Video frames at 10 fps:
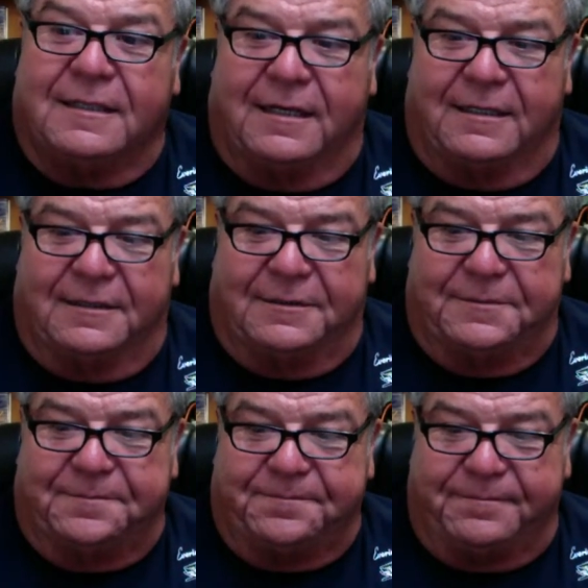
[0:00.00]

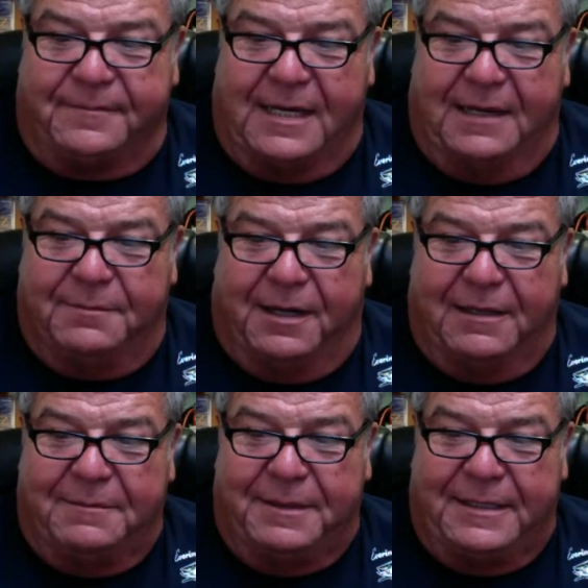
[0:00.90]
I'd
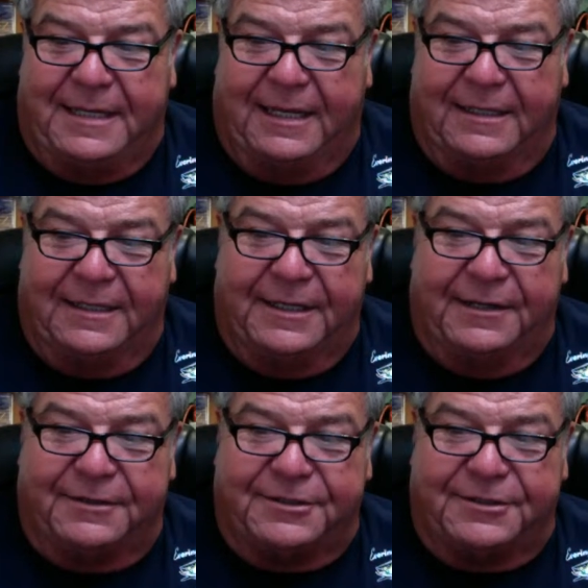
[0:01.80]
probably be dead in a year